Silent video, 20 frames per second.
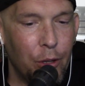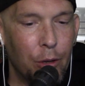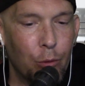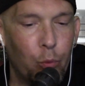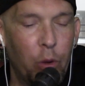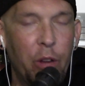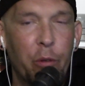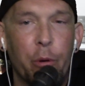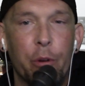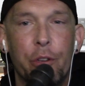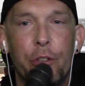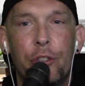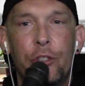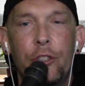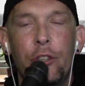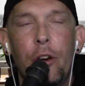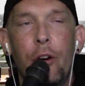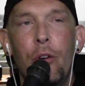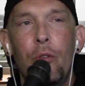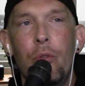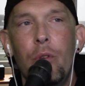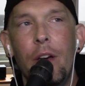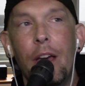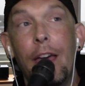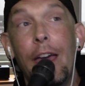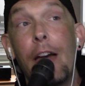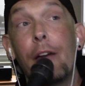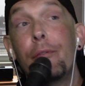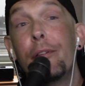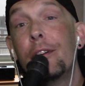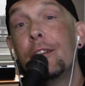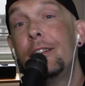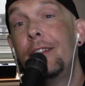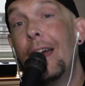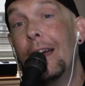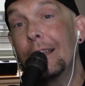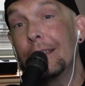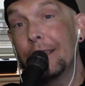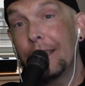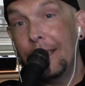We were so
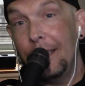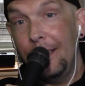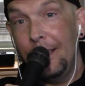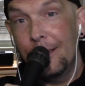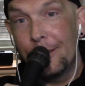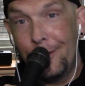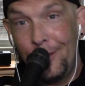evidently,